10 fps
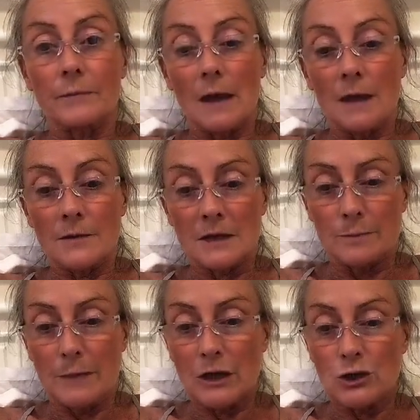And this
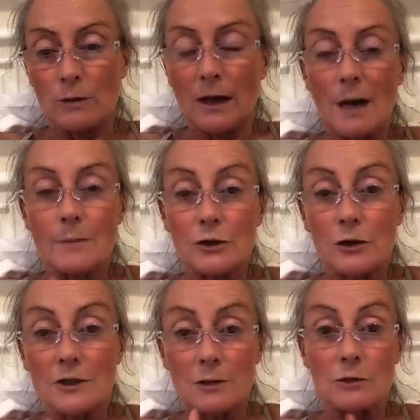bench where I happened to go
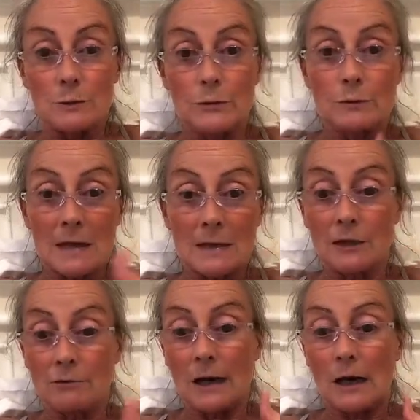sit was basically
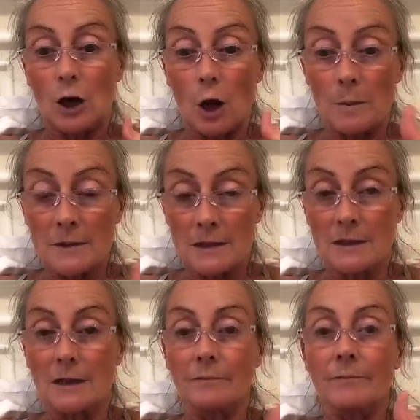directly opposite
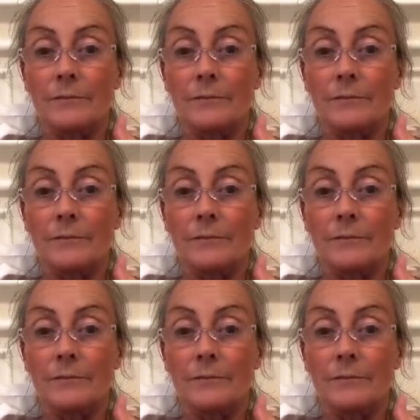them.